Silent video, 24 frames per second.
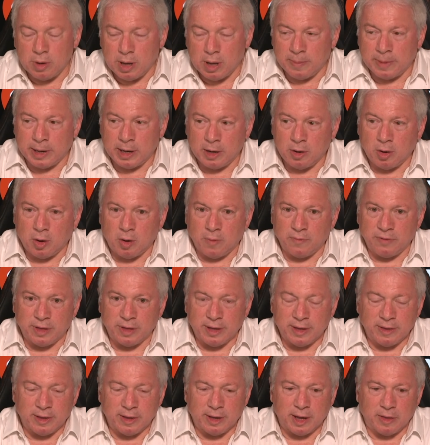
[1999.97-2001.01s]
mean,
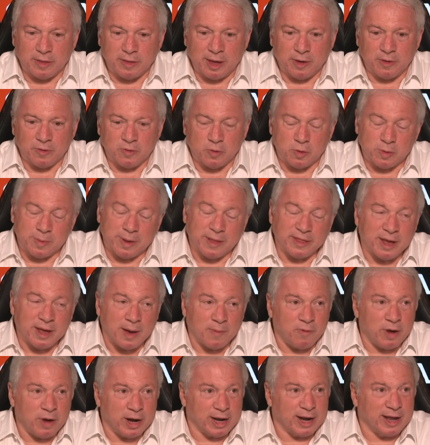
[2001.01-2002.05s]
obviously, you're talking about the
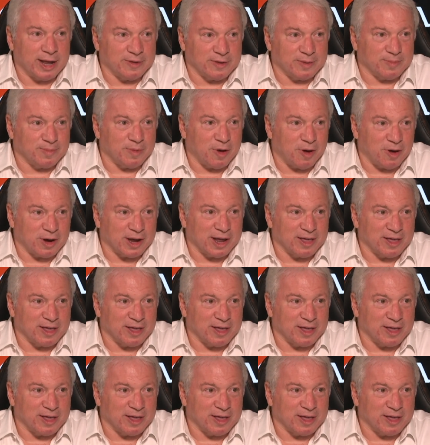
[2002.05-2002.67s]
unregulated markets.